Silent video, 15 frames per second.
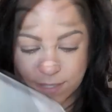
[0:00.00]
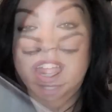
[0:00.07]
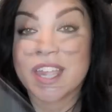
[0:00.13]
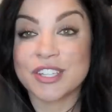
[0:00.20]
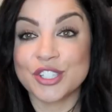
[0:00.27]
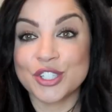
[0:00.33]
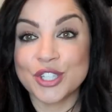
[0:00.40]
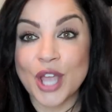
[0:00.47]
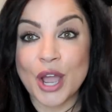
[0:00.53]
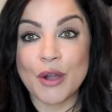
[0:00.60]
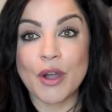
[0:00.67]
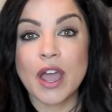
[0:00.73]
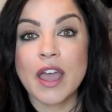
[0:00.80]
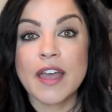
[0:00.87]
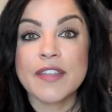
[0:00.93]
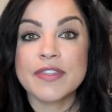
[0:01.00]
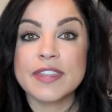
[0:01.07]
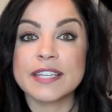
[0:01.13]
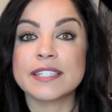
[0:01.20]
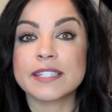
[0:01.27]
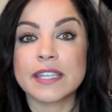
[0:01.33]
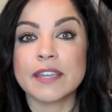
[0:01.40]
Okay, so
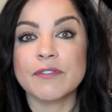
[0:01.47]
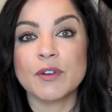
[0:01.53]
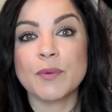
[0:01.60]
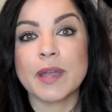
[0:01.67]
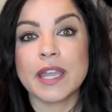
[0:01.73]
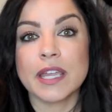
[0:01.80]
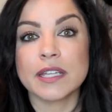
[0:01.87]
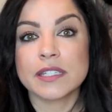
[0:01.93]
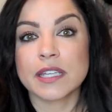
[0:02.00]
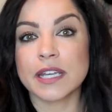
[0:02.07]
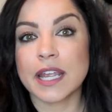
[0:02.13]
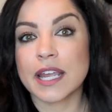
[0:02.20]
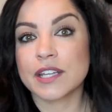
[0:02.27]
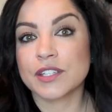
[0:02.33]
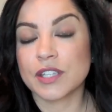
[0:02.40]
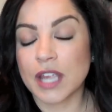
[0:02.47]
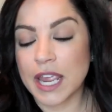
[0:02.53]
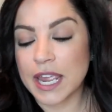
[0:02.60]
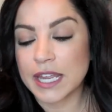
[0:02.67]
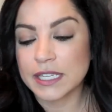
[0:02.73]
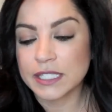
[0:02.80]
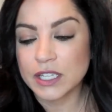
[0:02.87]
this giveaway is going to
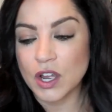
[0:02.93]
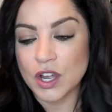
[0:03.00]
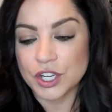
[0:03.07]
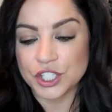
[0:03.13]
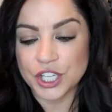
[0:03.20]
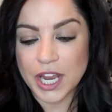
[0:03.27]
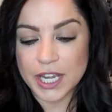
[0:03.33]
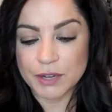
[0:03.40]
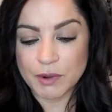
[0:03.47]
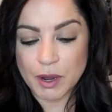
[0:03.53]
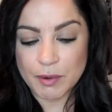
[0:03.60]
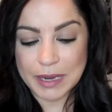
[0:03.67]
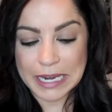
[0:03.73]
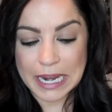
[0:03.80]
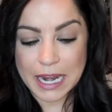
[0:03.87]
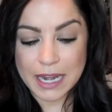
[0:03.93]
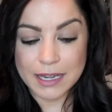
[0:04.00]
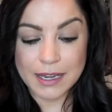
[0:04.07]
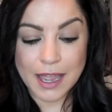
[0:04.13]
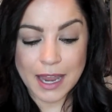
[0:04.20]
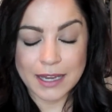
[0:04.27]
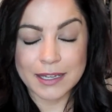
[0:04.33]
end on January
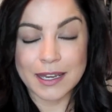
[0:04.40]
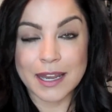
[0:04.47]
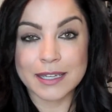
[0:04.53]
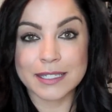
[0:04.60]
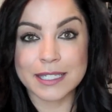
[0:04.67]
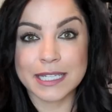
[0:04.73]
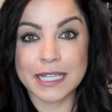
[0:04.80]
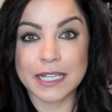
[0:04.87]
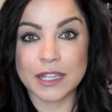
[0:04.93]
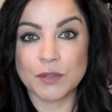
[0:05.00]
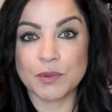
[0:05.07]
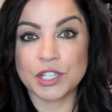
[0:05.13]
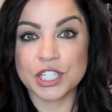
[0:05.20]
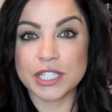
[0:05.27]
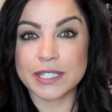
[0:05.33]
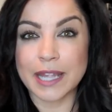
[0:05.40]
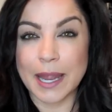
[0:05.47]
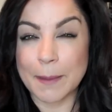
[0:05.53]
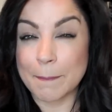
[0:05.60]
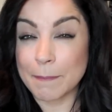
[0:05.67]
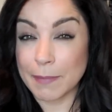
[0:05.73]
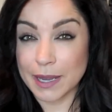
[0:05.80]
19th, which is
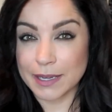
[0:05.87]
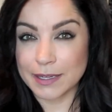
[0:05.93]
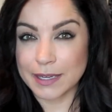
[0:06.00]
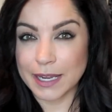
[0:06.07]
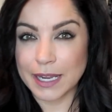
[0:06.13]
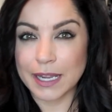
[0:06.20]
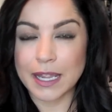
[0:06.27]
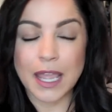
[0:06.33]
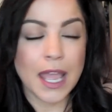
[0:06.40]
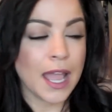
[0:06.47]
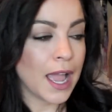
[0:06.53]
a Monday.